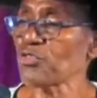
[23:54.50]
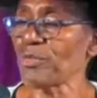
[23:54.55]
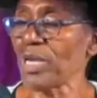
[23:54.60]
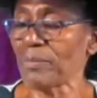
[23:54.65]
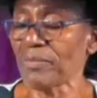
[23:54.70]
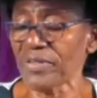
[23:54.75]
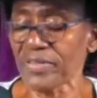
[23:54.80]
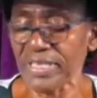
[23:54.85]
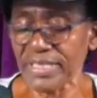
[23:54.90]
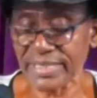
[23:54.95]
you to
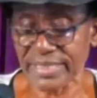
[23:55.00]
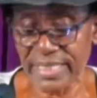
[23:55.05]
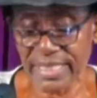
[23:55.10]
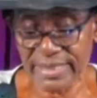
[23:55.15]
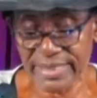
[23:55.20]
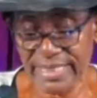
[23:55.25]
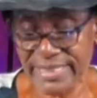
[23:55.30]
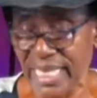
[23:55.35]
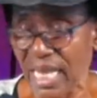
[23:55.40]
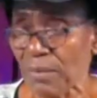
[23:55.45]
remember these
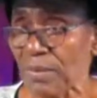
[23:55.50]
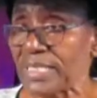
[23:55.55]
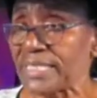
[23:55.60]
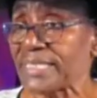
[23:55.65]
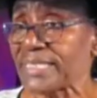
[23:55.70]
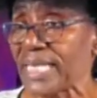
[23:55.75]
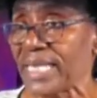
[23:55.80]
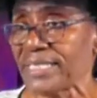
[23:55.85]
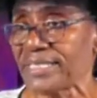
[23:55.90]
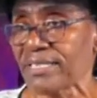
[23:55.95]
things that I
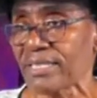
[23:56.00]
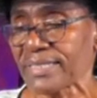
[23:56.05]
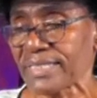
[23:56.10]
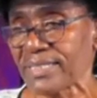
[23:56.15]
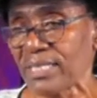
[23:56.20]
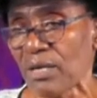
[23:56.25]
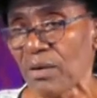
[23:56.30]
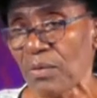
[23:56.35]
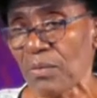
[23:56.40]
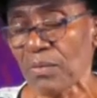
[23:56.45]
will say
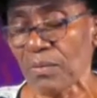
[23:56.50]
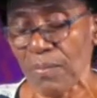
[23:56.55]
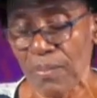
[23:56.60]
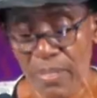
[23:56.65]
just now.